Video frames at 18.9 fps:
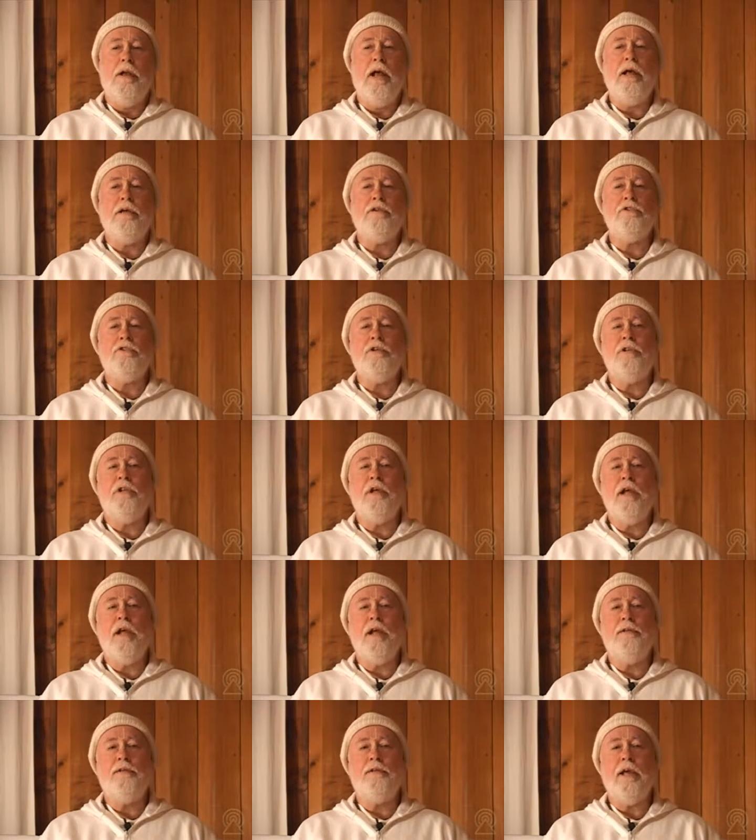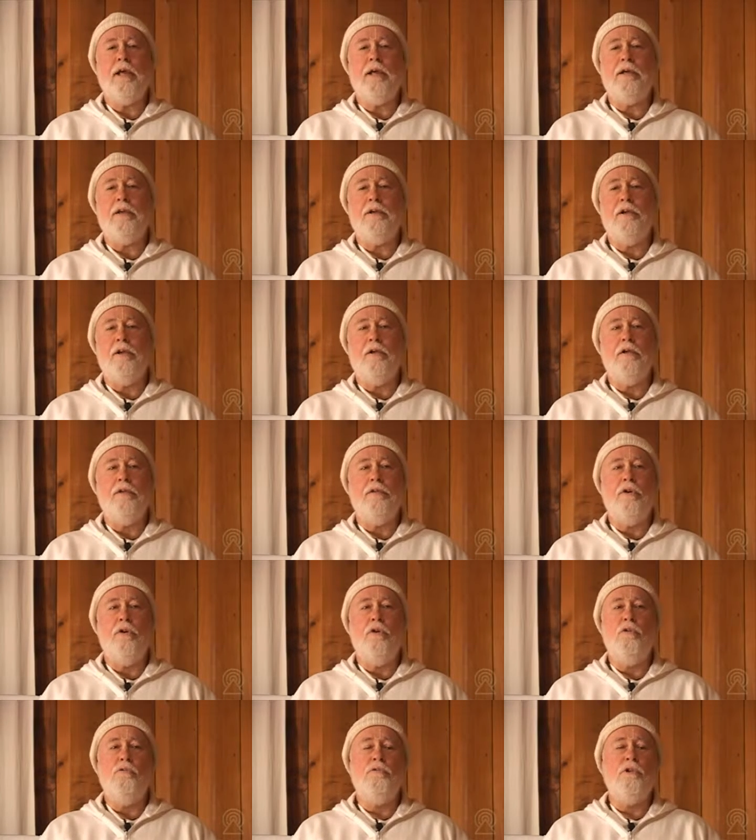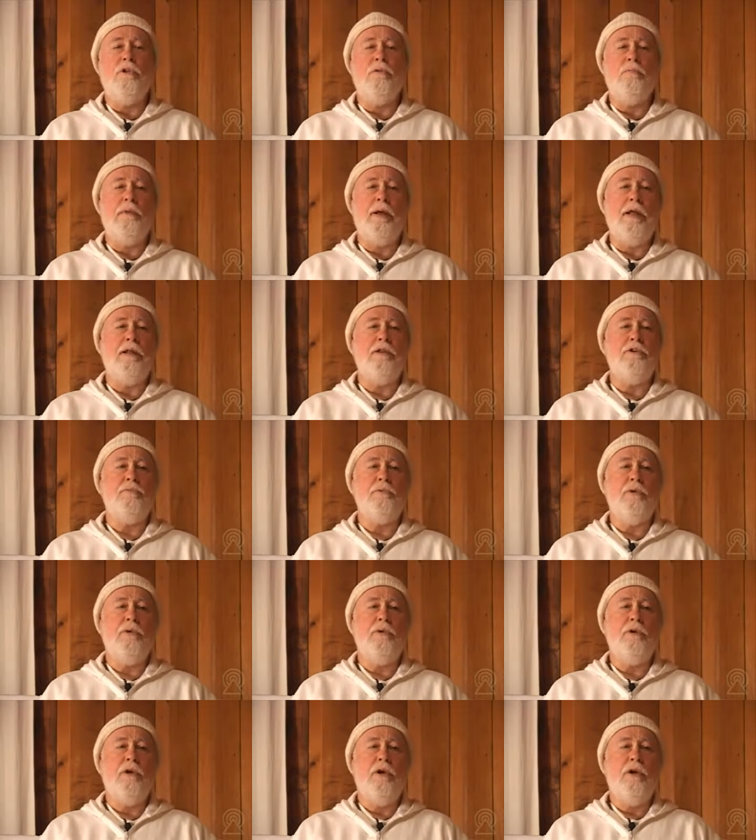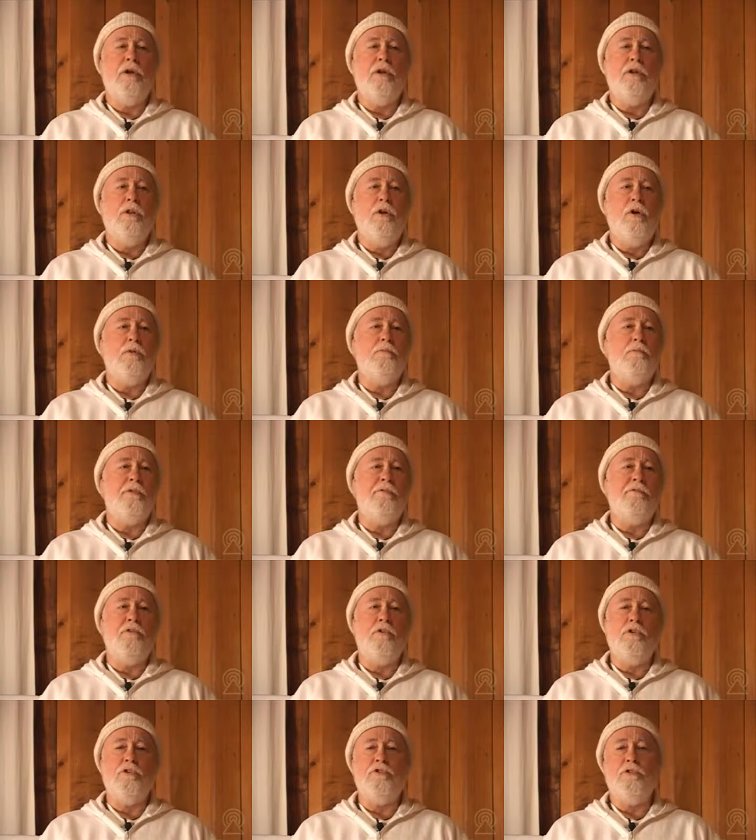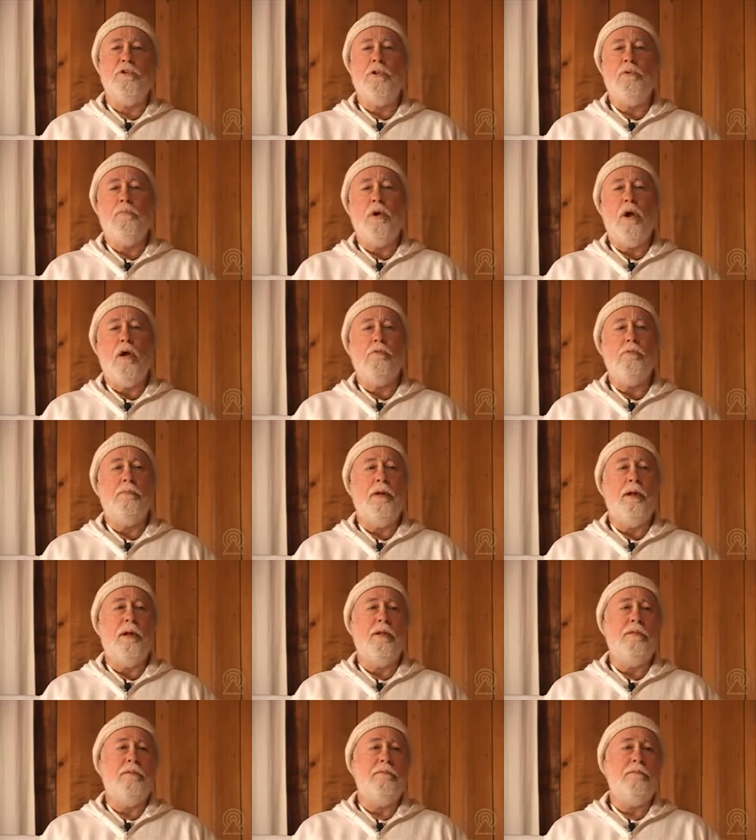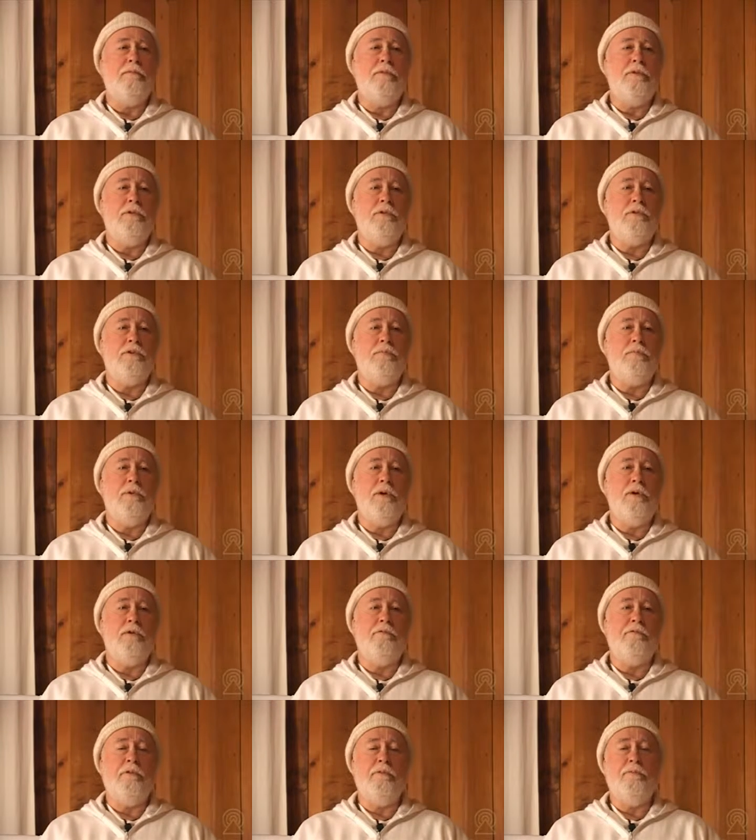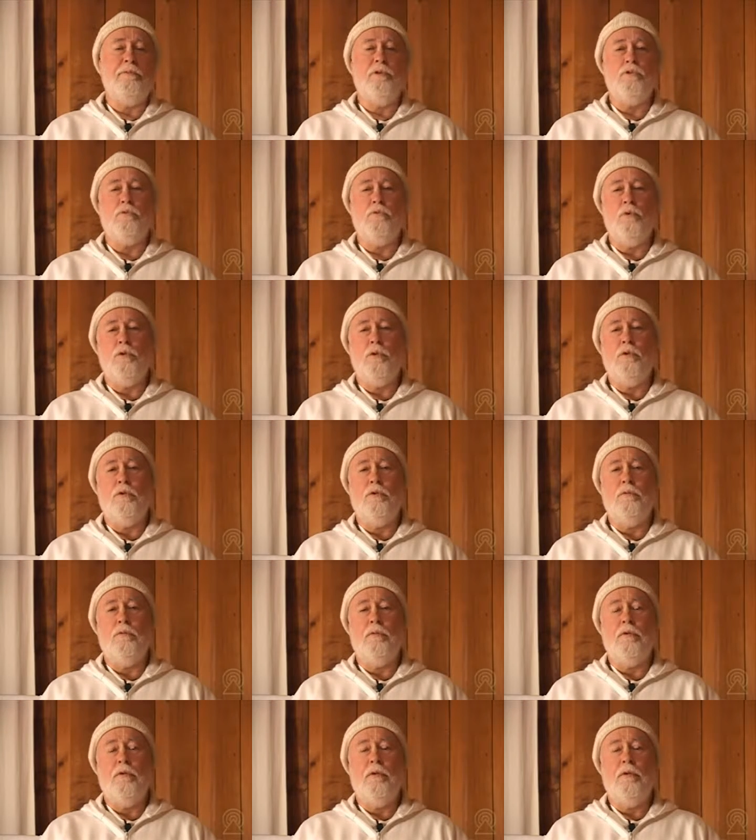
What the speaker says: And actually, they had taken over the management long before Śrīla Prabhupāda disappeared from this world.